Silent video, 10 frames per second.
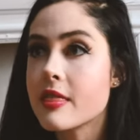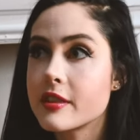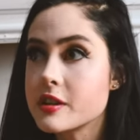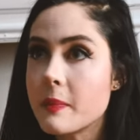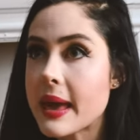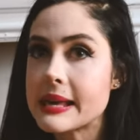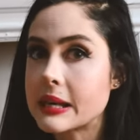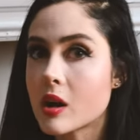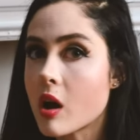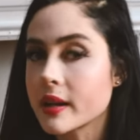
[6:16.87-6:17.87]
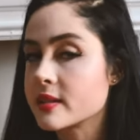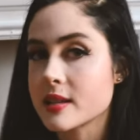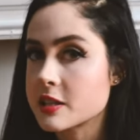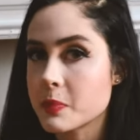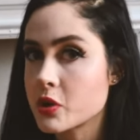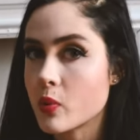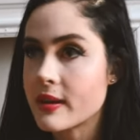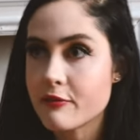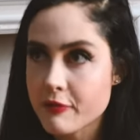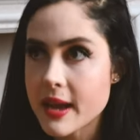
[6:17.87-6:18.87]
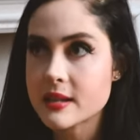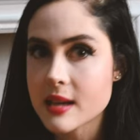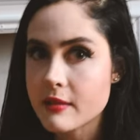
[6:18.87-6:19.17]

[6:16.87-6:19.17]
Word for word: the debate cannot exist between fate